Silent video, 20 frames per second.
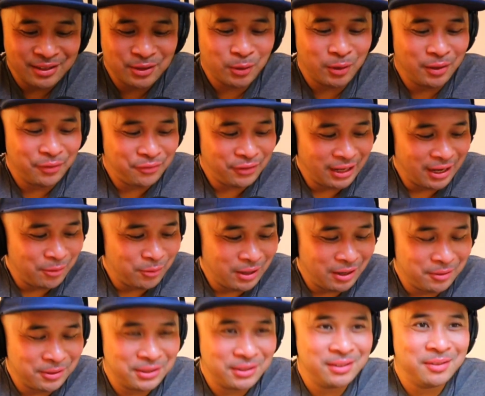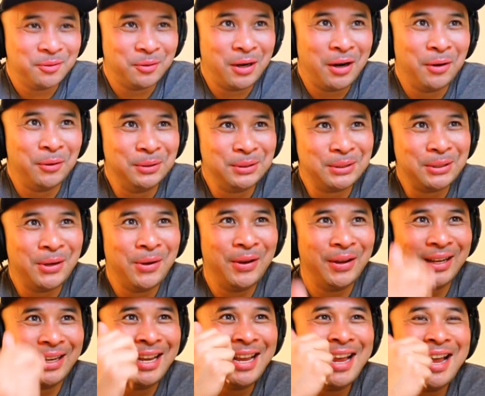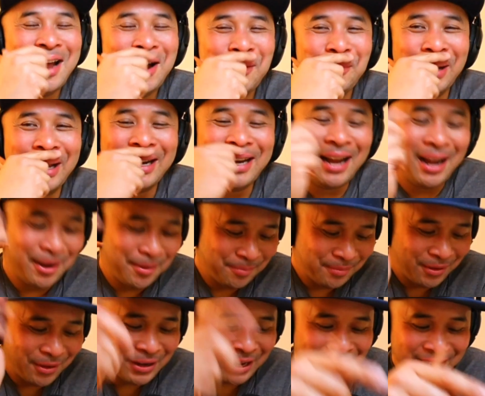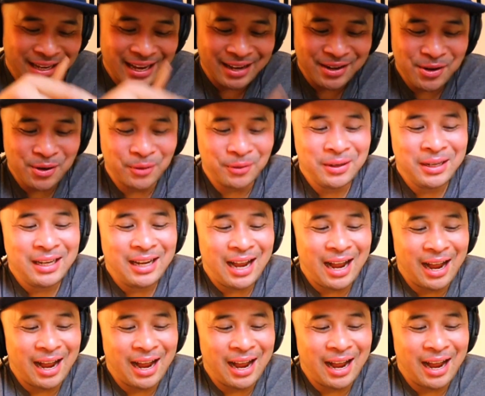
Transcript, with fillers: I totally forget where I was going, but, okay. Yeah, no.